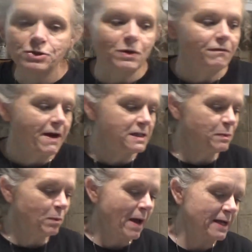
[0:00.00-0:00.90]
Do It
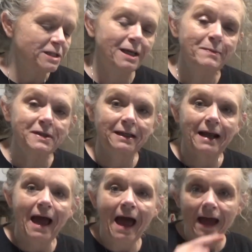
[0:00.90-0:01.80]
Facebook page keeps getting
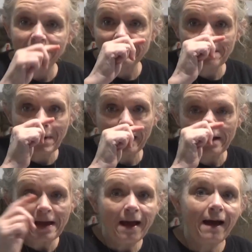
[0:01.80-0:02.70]
hacked and
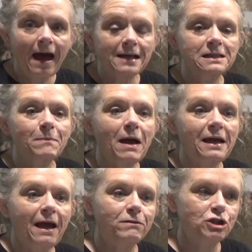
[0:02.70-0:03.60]
somebody hacks in my
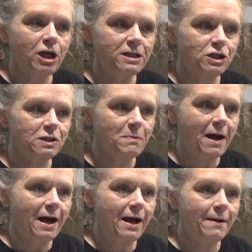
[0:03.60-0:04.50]
account, changes
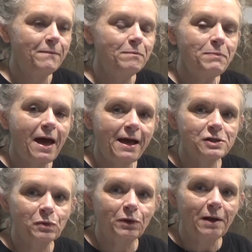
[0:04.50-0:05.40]
my
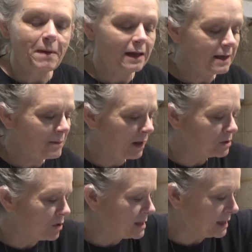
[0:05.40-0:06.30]
password and my email
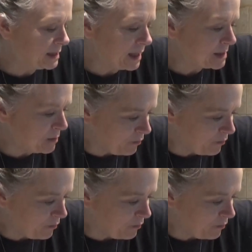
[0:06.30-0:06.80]
address and it takes me